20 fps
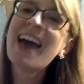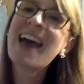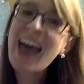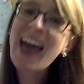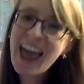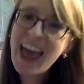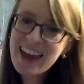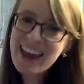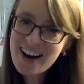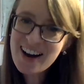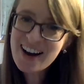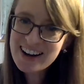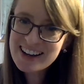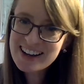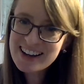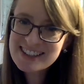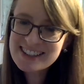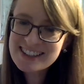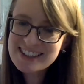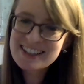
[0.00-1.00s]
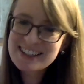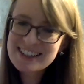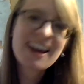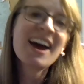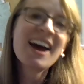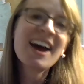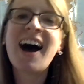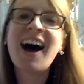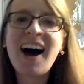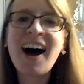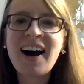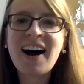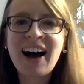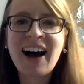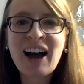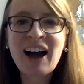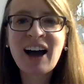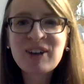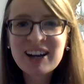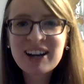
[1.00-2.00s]
Hey artists!
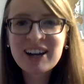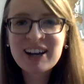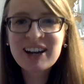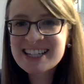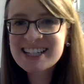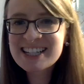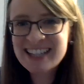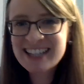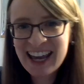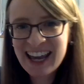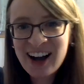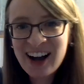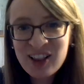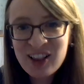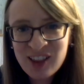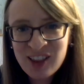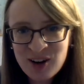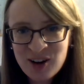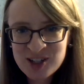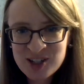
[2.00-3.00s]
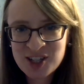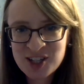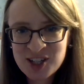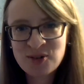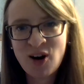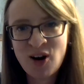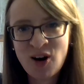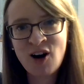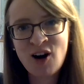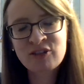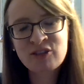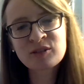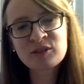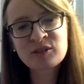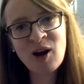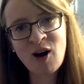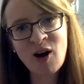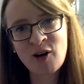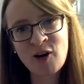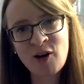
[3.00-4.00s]
I wanted to say hello to you all
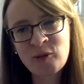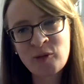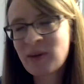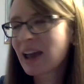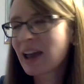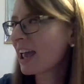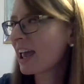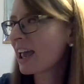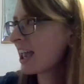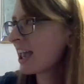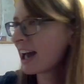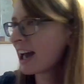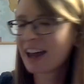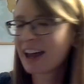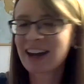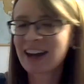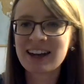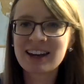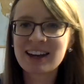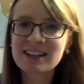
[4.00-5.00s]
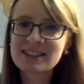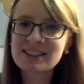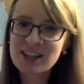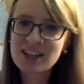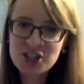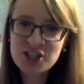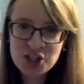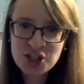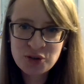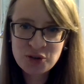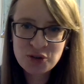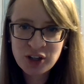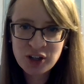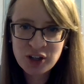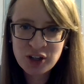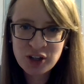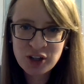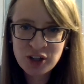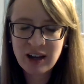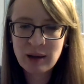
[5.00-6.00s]
from home and send you and
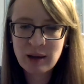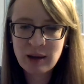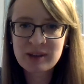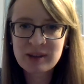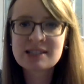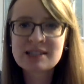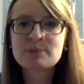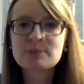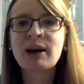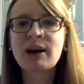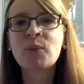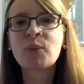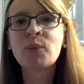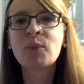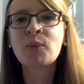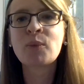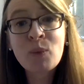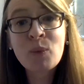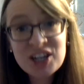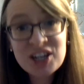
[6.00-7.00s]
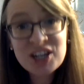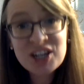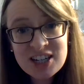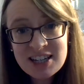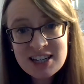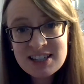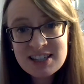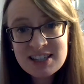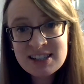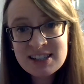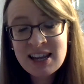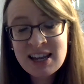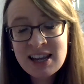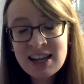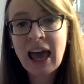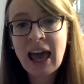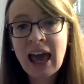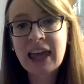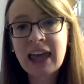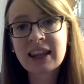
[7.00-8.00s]
your families my well wishes
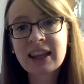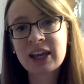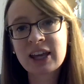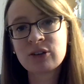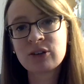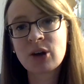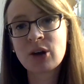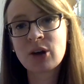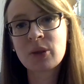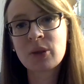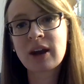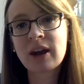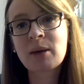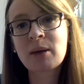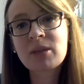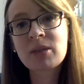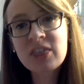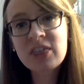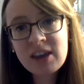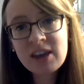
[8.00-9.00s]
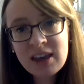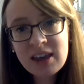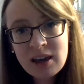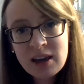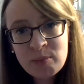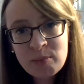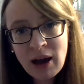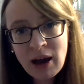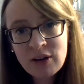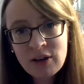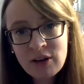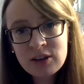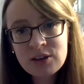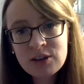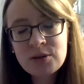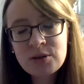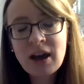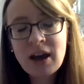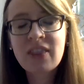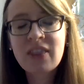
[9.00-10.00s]
and let you know that I'm thinking about
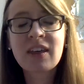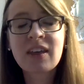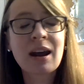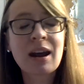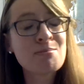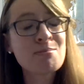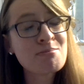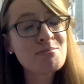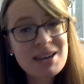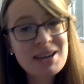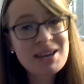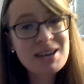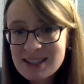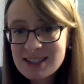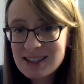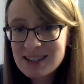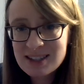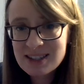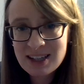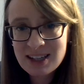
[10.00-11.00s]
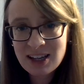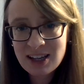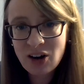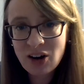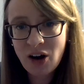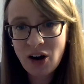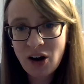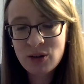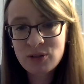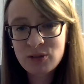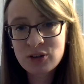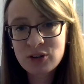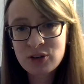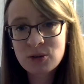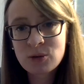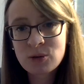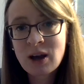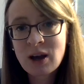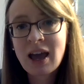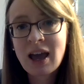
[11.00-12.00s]
you and that I miss seeing all of
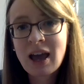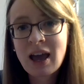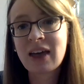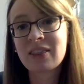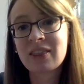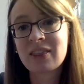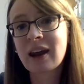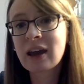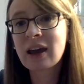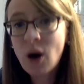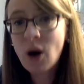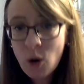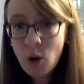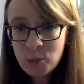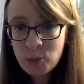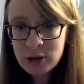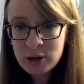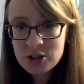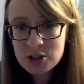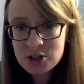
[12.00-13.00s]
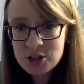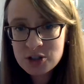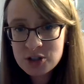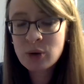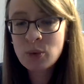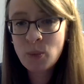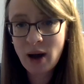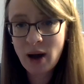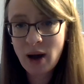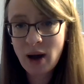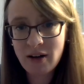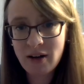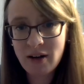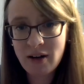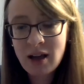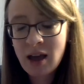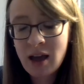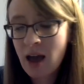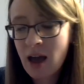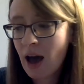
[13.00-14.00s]
you and that I hope you're doing
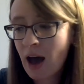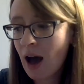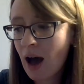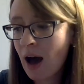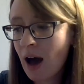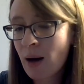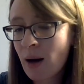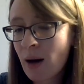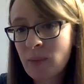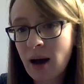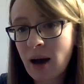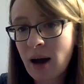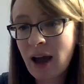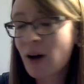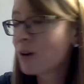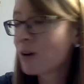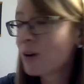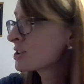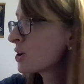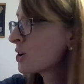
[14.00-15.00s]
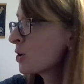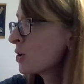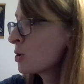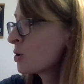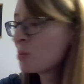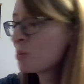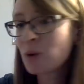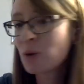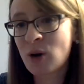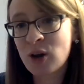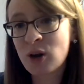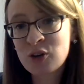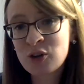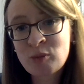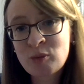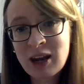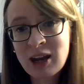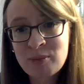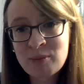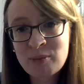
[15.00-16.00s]
well. I also hope you've
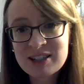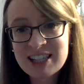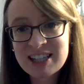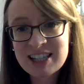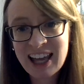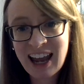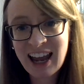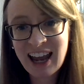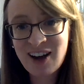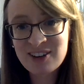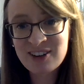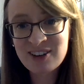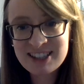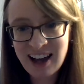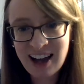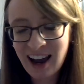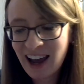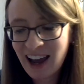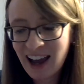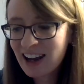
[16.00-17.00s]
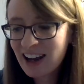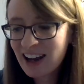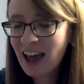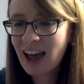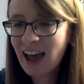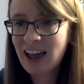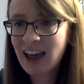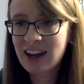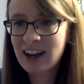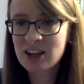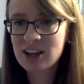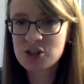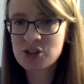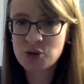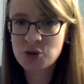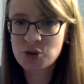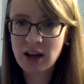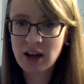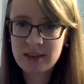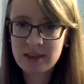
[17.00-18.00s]
been able to get outside and
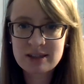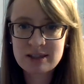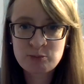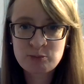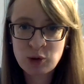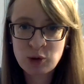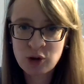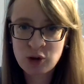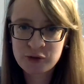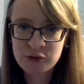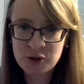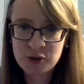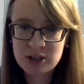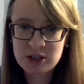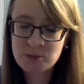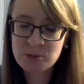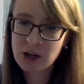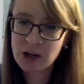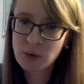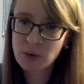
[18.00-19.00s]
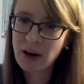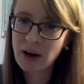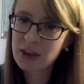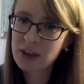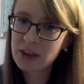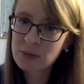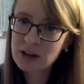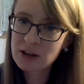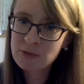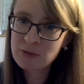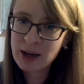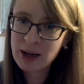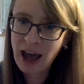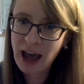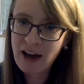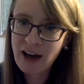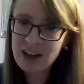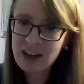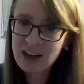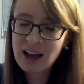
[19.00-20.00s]
enjoy this beautiful spring weather we've been
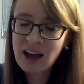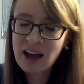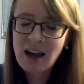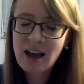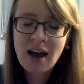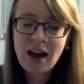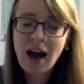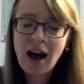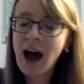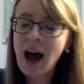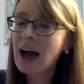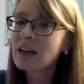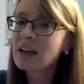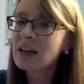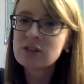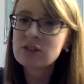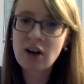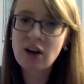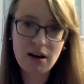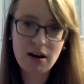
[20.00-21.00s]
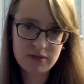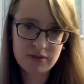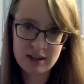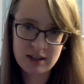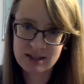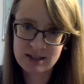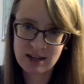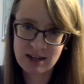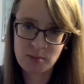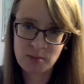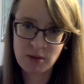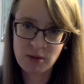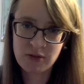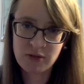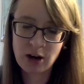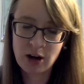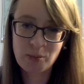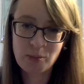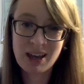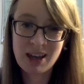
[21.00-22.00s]
having. I love this time of
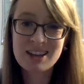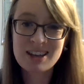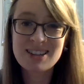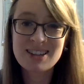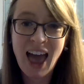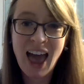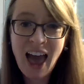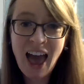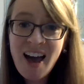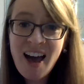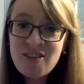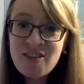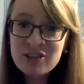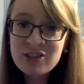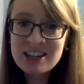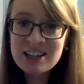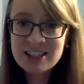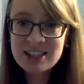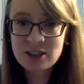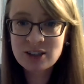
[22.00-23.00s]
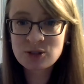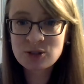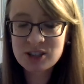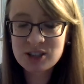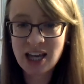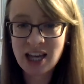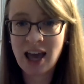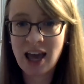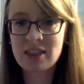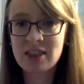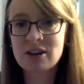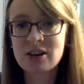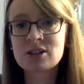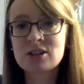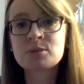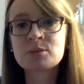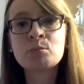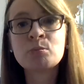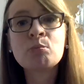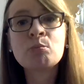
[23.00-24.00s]
year because every single day
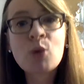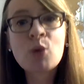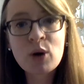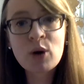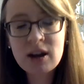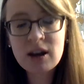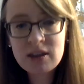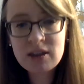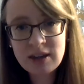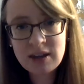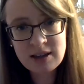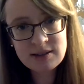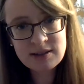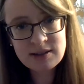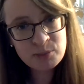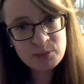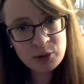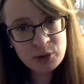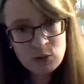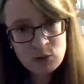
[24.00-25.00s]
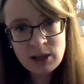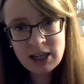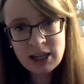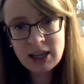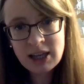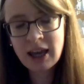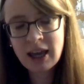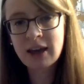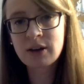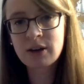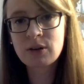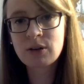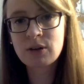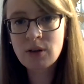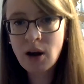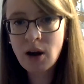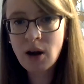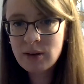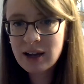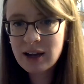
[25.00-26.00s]
there's more things blooming and
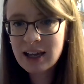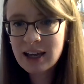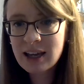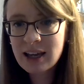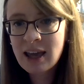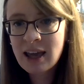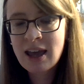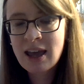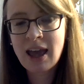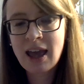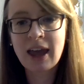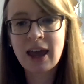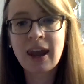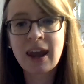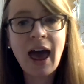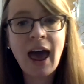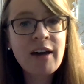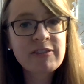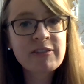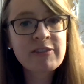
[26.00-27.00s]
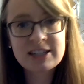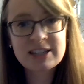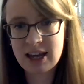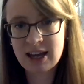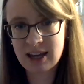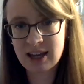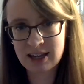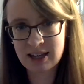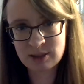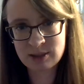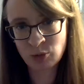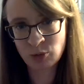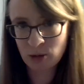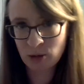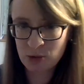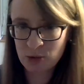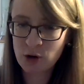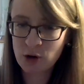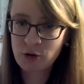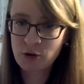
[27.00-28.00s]
growing, and every day it gets more
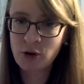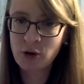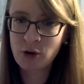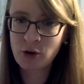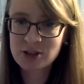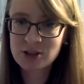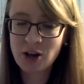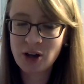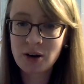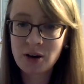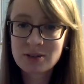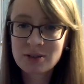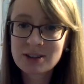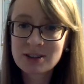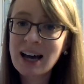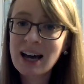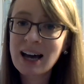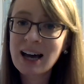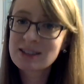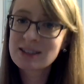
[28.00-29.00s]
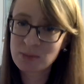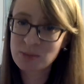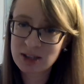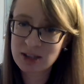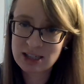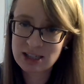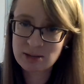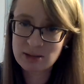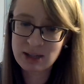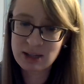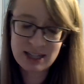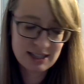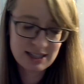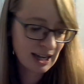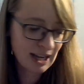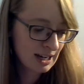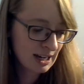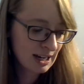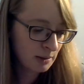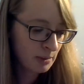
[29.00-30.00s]
beautiful. So that's something to be
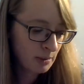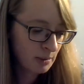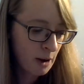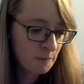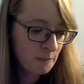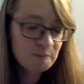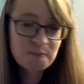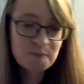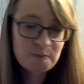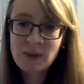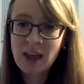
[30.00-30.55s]
excited about.